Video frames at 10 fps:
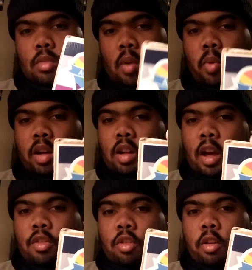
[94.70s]
of what I did
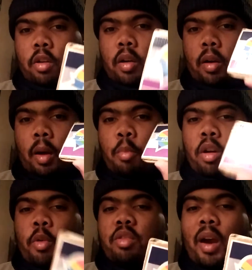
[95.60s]
last year. I'm
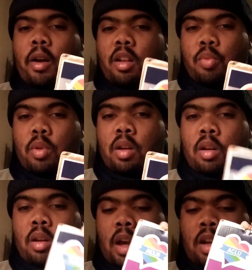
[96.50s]
going to retire this
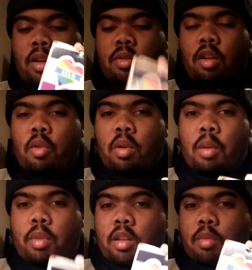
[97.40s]
one and use the new one
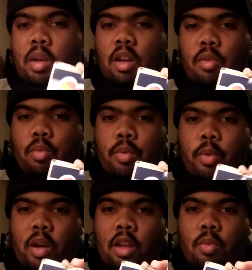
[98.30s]
I'm about to make
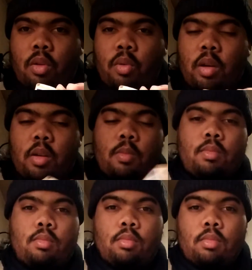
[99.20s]
for you guys real quick.
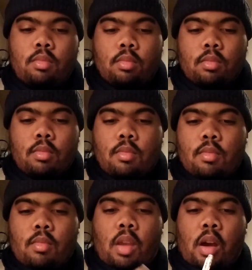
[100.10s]

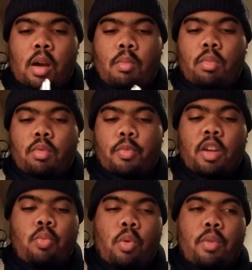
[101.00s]
For
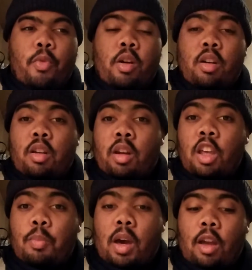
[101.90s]
this one, for an
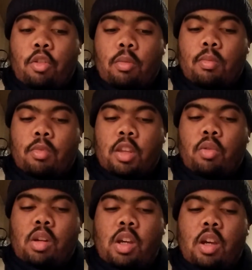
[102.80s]
ace patch,
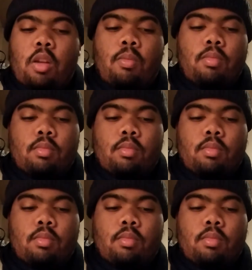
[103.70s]
you'll need